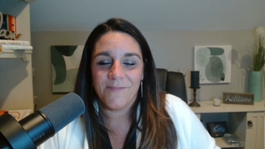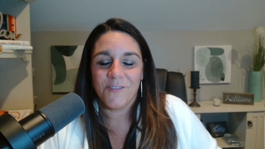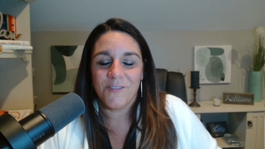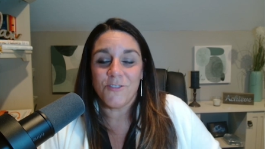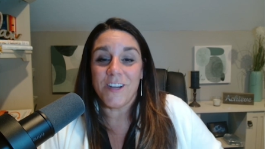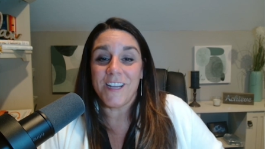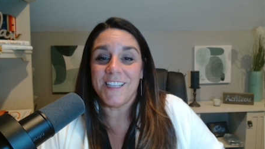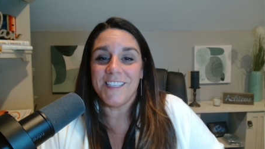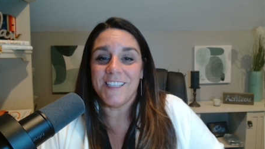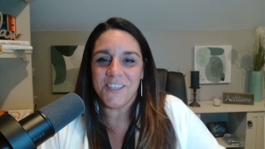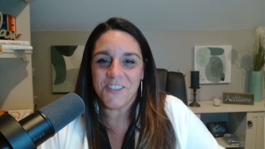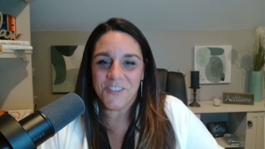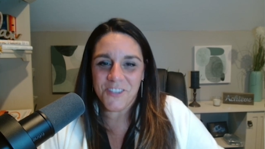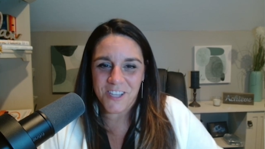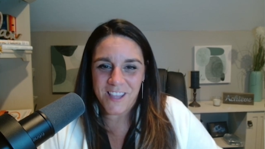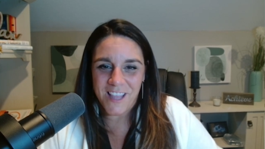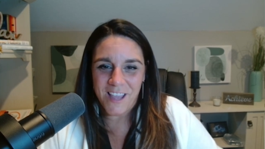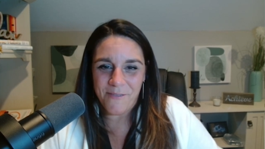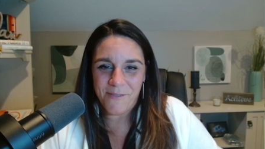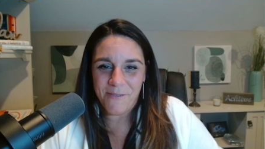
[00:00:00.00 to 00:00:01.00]

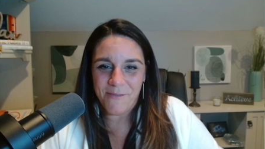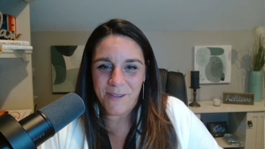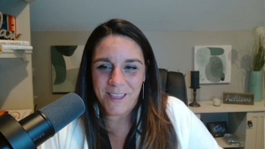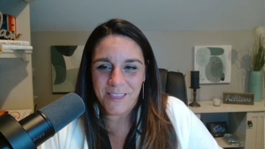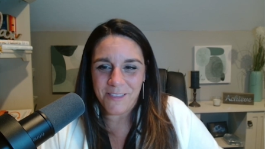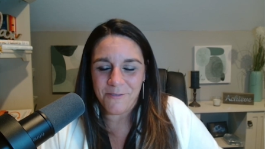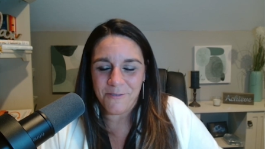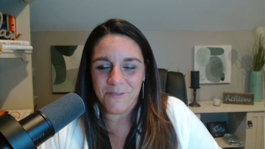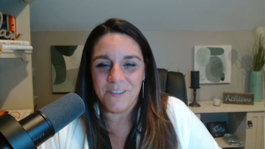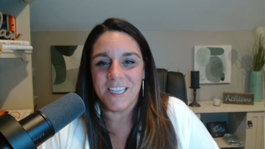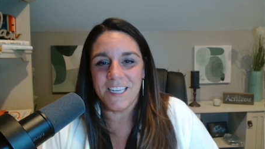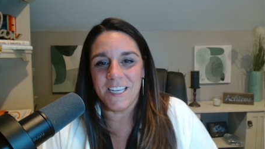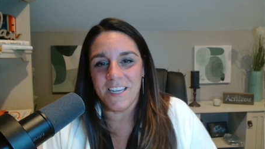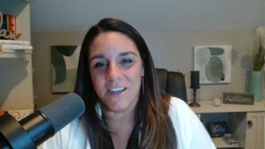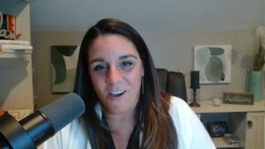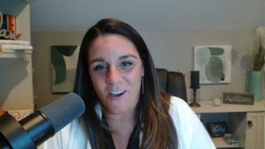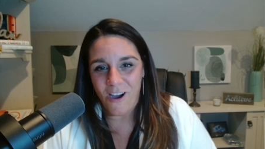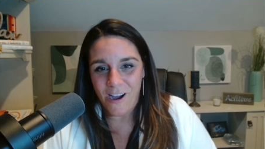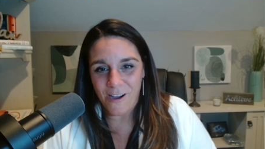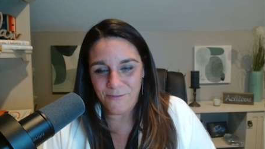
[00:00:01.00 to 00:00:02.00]
transition that we went through
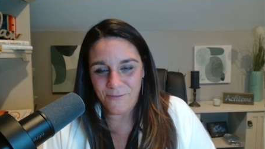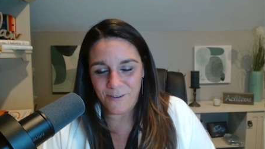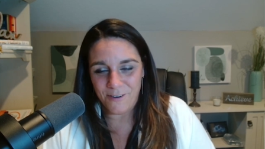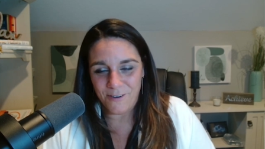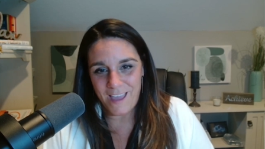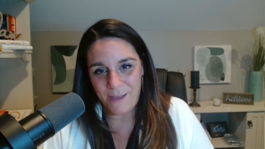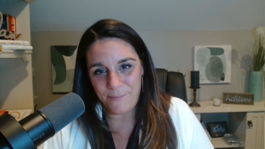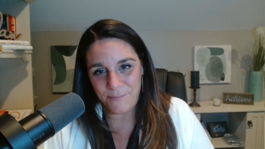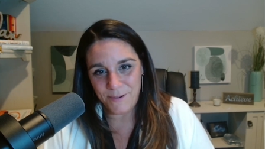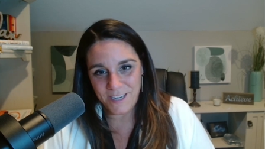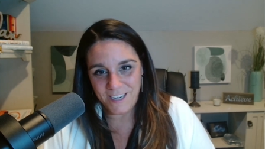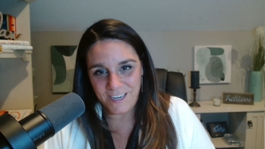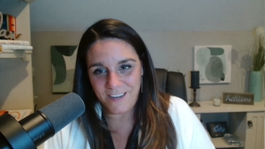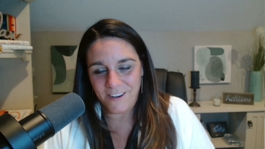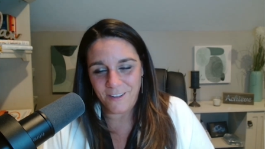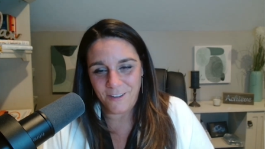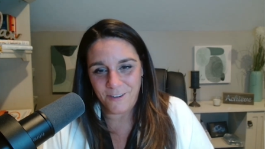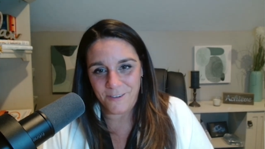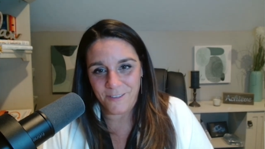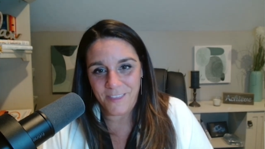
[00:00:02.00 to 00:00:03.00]
didn't offer that
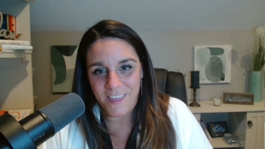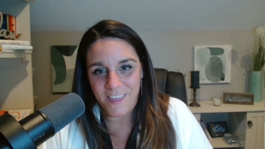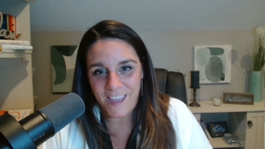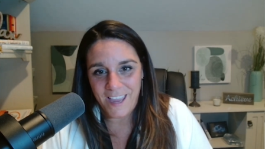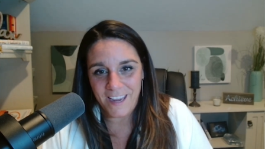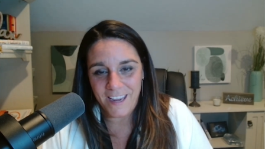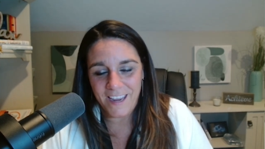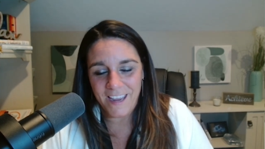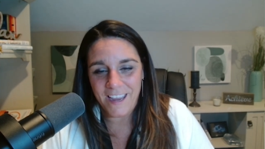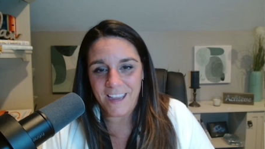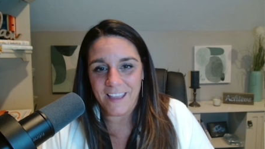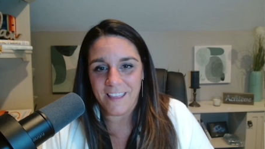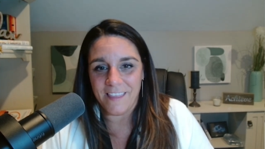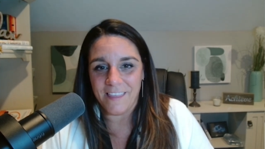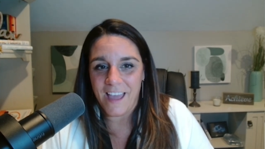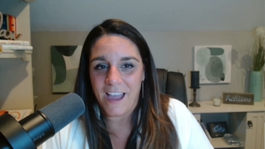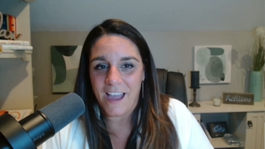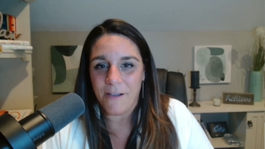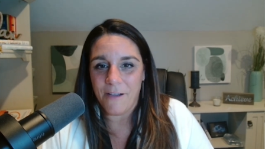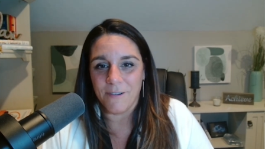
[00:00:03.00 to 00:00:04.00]
particular thing and that